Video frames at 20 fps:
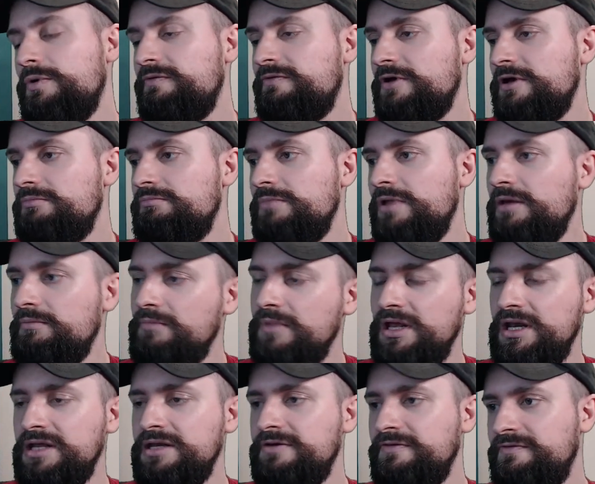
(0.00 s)
got
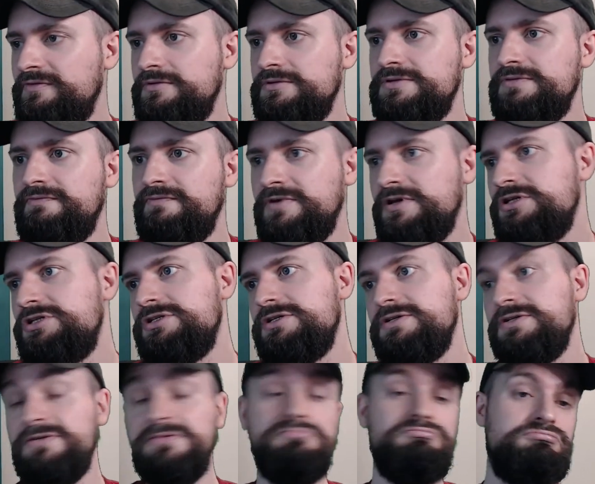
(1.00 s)
many different
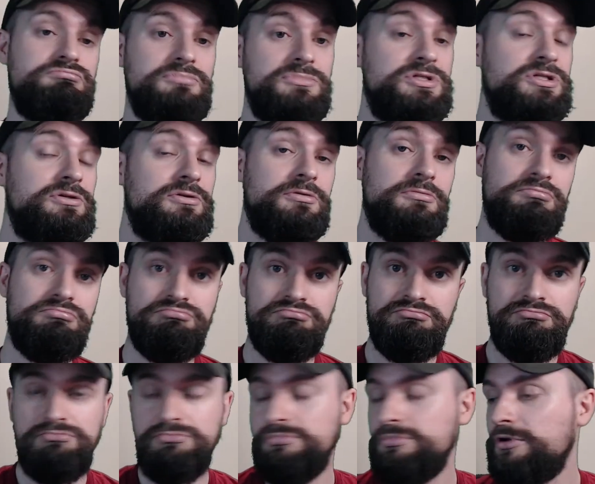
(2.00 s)
features to
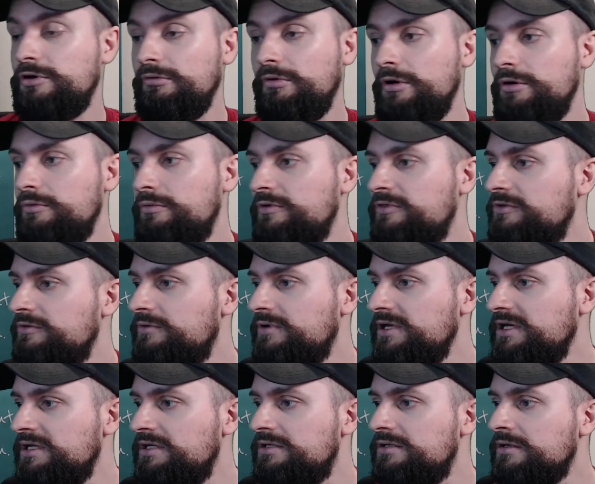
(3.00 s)
grow with your
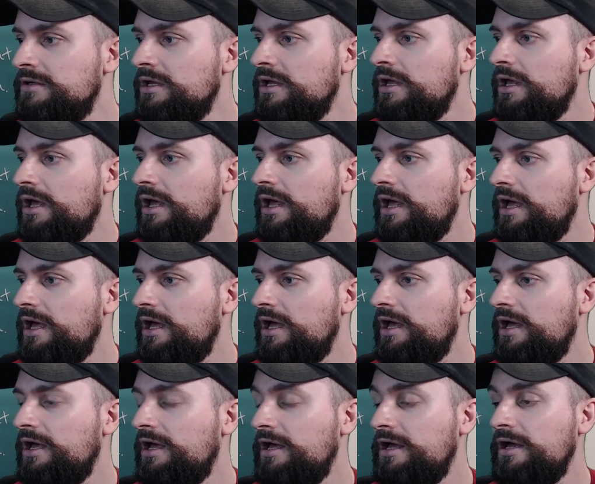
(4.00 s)
need.
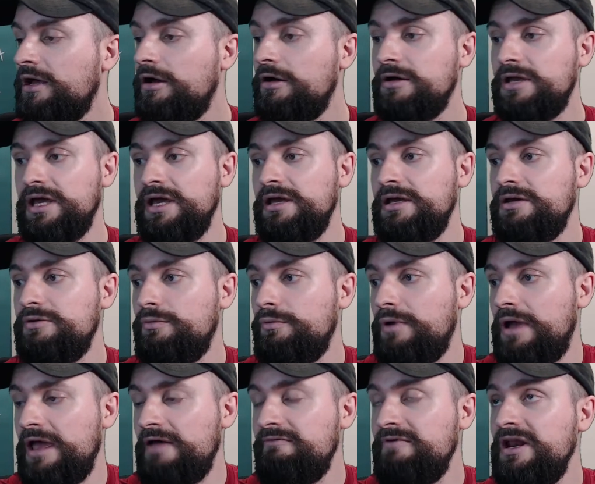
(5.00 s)
Okay,
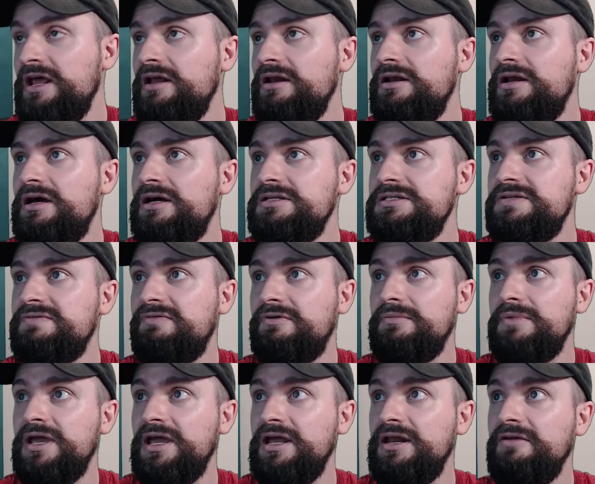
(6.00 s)
we haven't had an answer
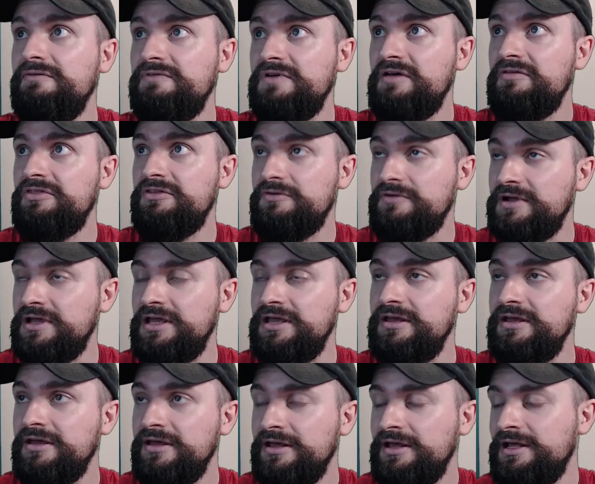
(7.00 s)
from any of our
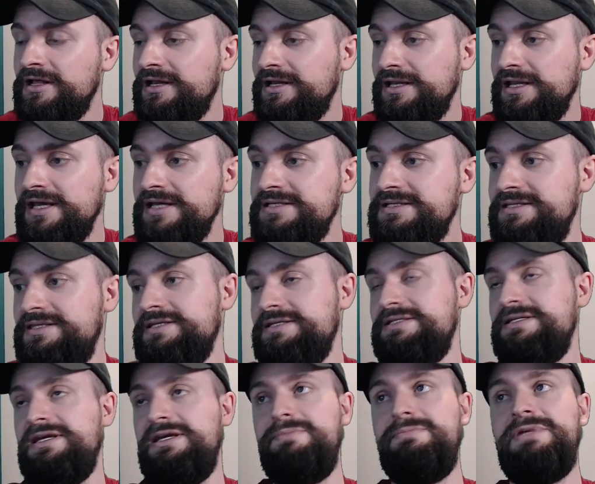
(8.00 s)
three, letting the
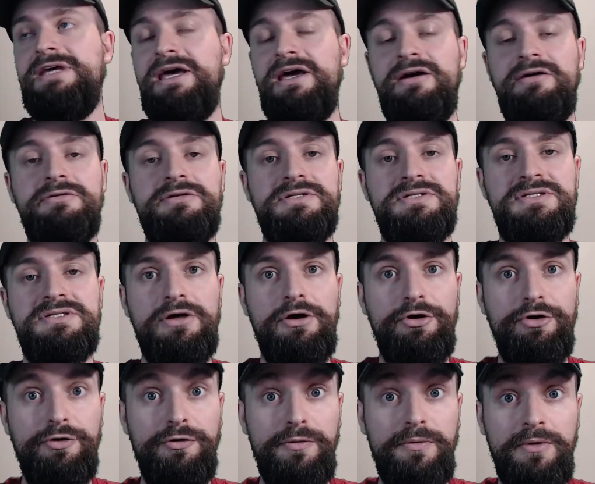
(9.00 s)
team down,
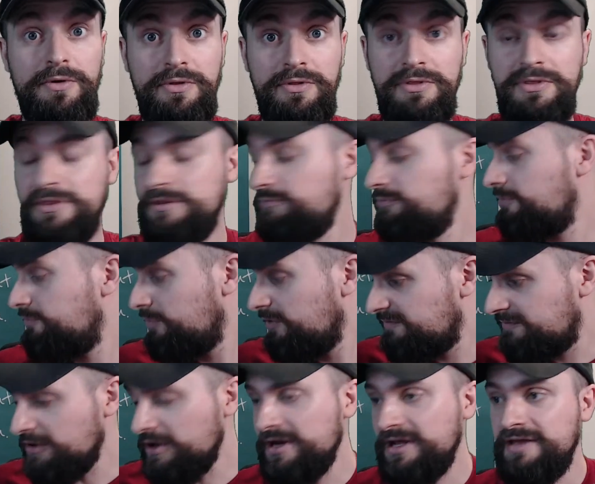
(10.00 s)
so we've
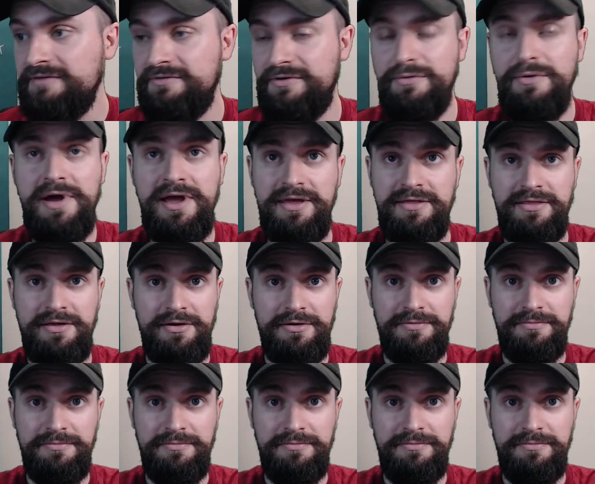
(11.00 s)
got to give it away though.